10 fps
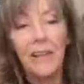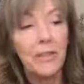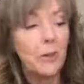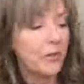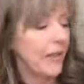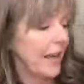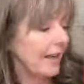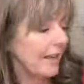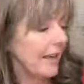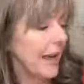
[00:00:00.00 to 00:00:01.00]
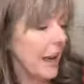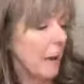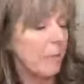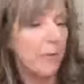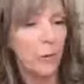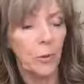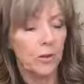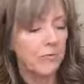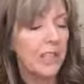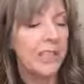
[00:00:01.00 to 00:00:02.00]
I've used that app for